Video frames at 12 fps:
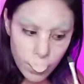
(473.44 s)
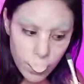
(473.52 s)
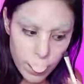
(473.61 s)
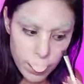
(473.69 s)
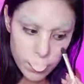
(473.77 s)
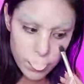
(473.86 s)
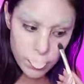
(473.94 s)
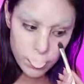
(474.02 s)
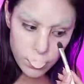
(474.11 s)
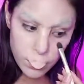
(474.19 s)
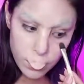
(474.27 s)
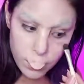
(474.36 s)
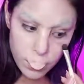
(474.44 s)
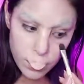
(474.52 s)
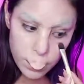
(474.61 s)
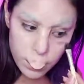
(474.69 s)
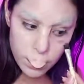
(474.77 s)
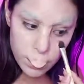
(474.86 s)
All right, so
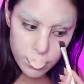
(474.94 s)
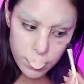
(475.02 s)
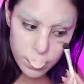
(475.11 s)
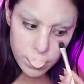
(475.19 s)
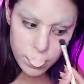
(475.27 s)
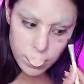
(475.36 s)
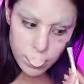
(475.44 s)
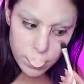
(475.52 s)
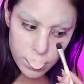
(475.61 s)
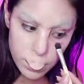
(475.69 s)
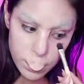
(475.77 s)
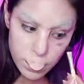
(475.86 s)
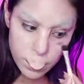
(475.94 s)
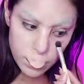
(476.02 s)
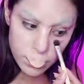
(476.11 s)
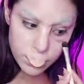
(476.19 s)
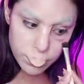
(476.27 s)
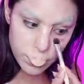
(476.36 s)
I'm just gonna start
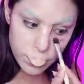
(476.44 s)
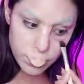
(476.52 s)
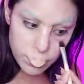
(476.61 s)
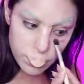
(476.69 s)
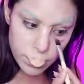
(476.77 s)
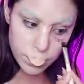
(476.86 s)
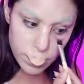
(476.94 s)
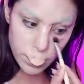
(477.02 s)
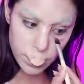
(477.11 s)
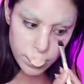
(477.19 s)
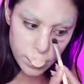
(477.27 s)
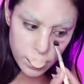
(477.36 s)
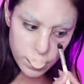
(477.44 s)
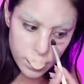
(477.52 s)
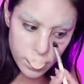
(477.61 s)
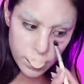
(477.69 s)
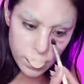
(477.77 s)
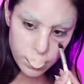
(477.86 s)
off with some
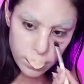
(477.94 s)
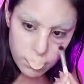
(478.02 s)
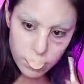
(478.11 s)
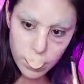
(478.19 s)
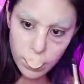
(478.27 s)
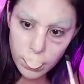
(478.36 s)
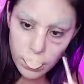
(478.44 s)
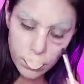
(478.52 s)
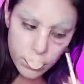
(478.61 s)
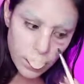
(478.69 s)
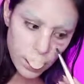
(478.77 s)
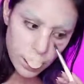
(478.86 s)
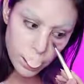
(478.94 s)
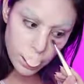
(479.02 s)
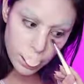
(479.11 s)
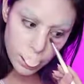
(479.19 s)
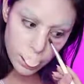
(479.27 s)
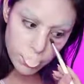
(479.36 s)
shading down below
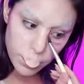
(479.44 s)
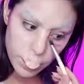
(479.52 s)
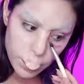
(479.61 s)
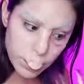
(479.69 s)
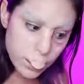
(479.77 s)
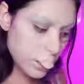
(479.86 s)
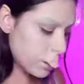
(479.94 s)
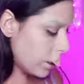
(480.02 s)
and I'm gonna add the